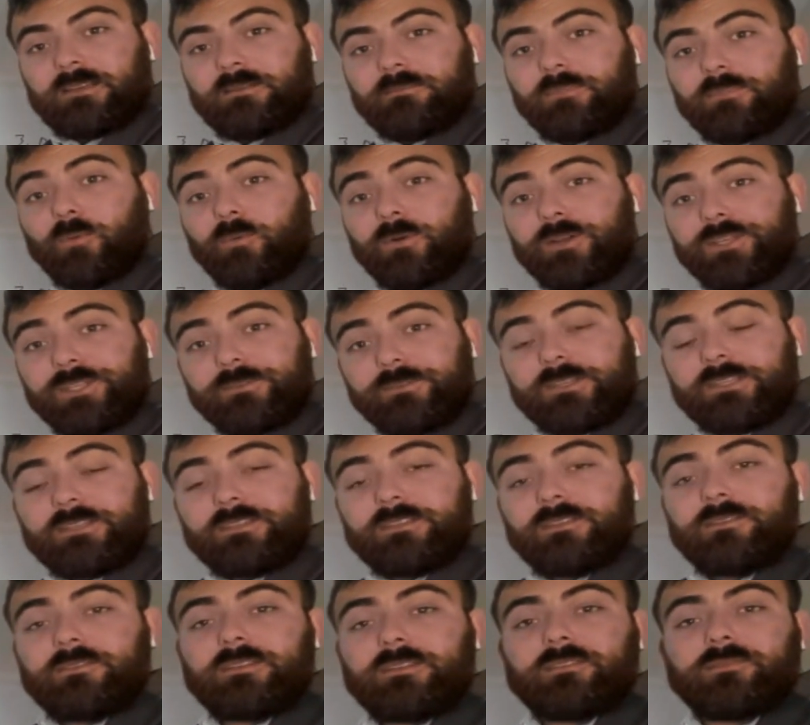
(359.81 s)
but what you can
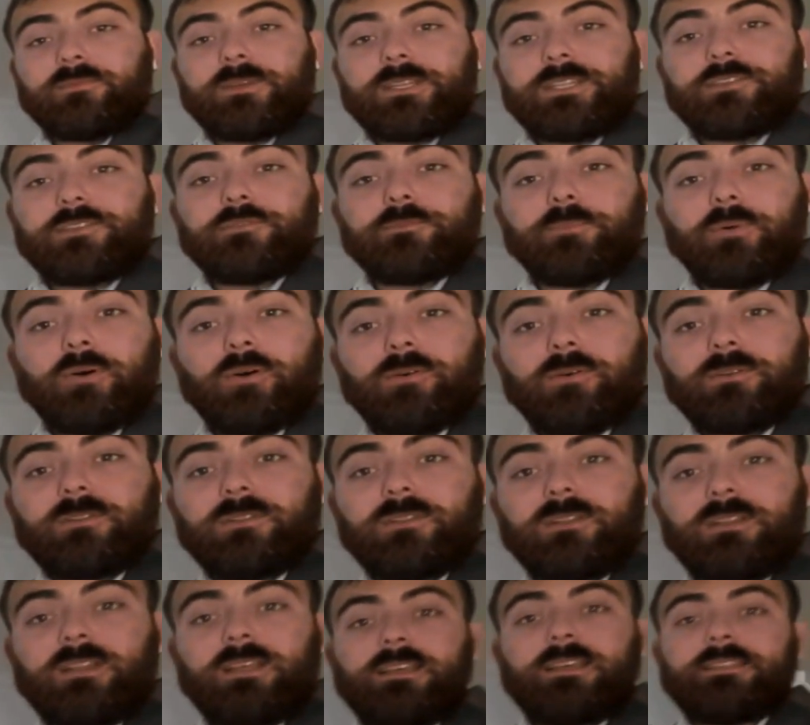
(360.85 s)
do is when you
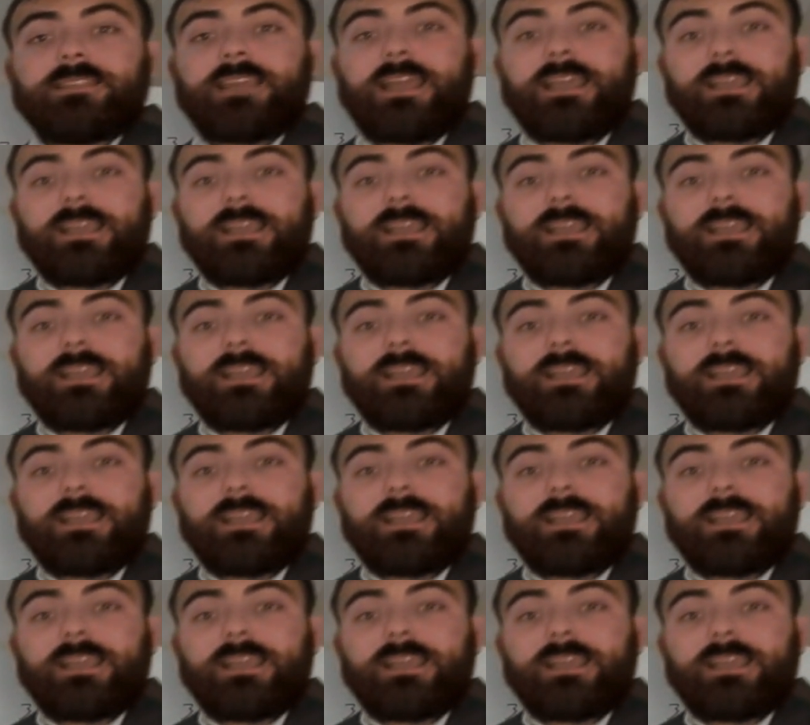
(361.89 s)
pull that